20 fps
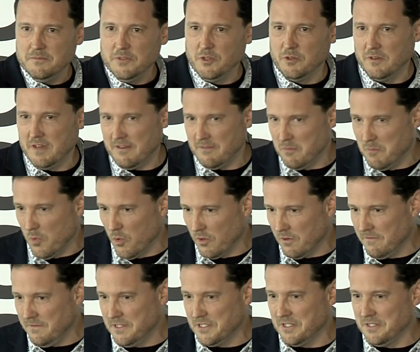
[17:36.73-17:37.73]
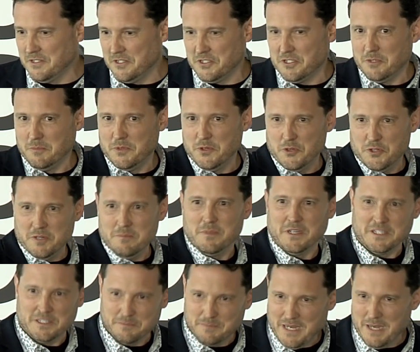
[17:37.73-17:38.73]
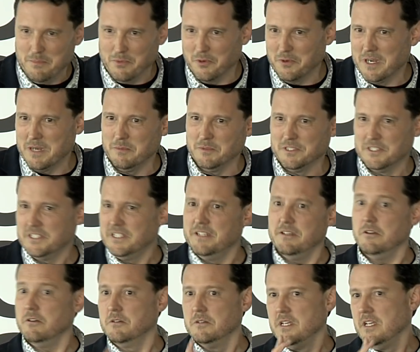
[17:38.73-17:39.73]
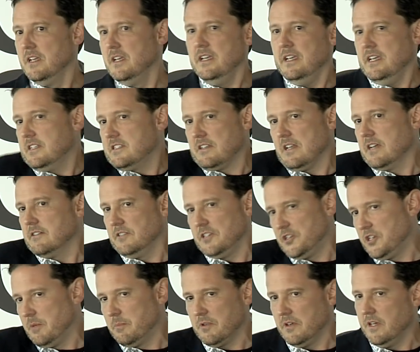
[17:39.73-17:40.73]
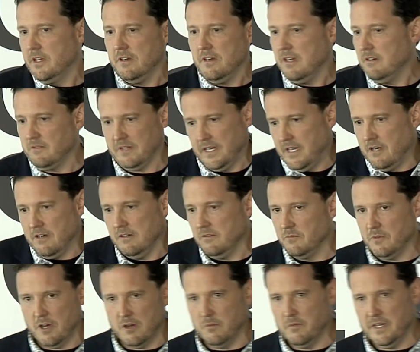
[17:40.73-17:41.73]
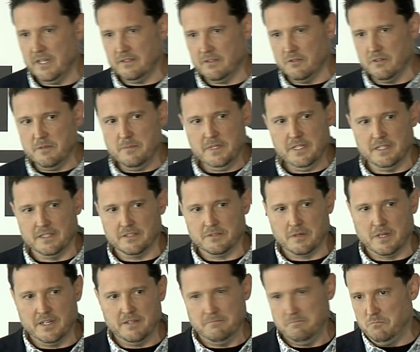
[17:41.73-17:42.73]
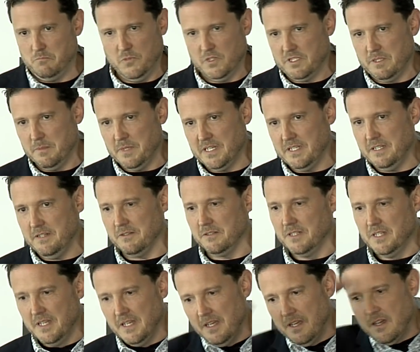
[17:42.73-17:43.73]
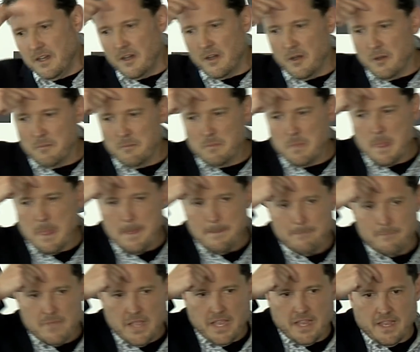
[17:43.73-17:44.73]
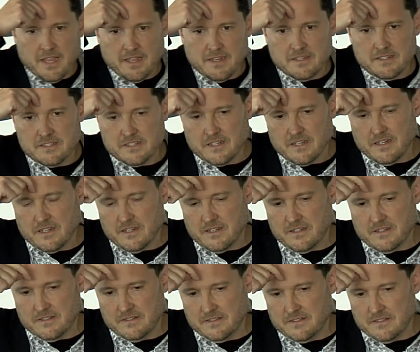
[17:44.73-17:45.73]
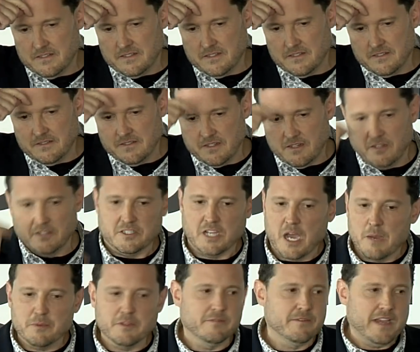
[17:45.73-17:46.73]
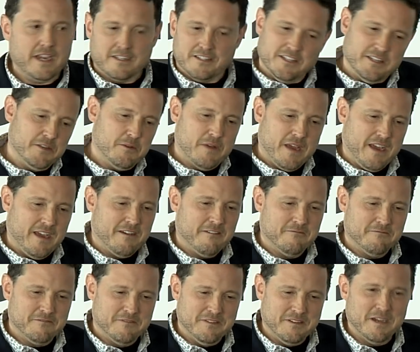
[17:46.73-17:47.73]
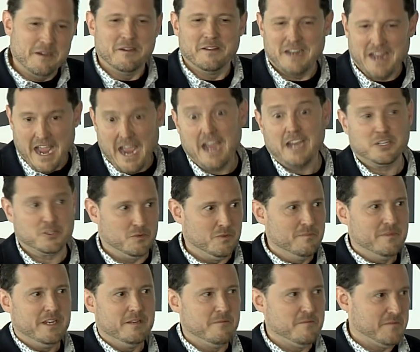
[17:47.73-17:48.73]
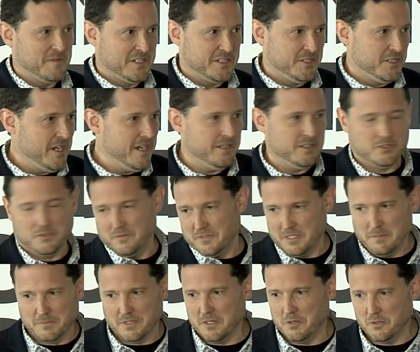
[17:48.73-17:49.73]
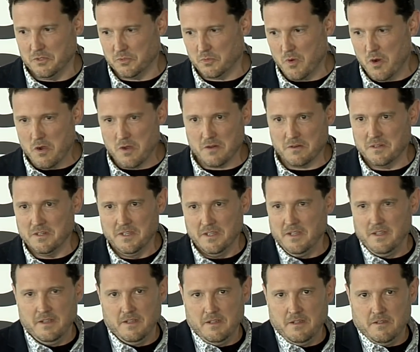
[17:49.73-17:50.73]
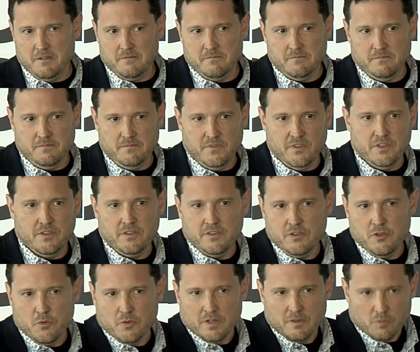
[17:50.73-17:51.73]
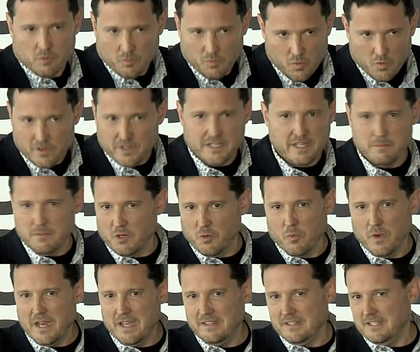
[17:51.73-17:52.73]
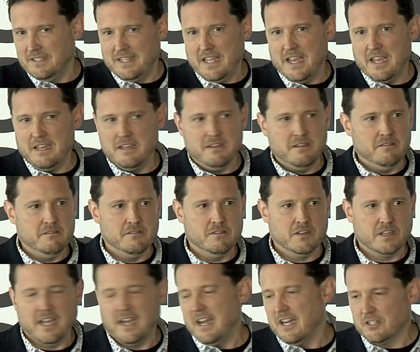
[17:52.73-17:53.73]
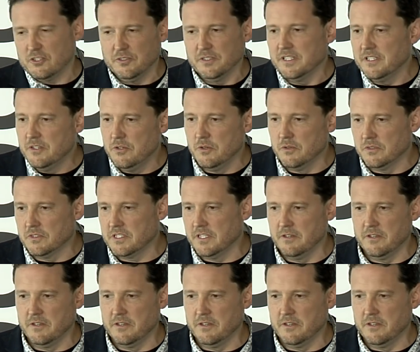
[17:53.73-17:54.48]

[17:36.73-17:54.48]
You have a more efficient distribution because people are able to see, oh, it's slightly cheaper here. I don't care. I'll wait 30 minutes, right? What's the big deal? And on top of the fact, then you have an actual medium of exchange. So if something goes wrong, you can reward them in a way that they can actually use.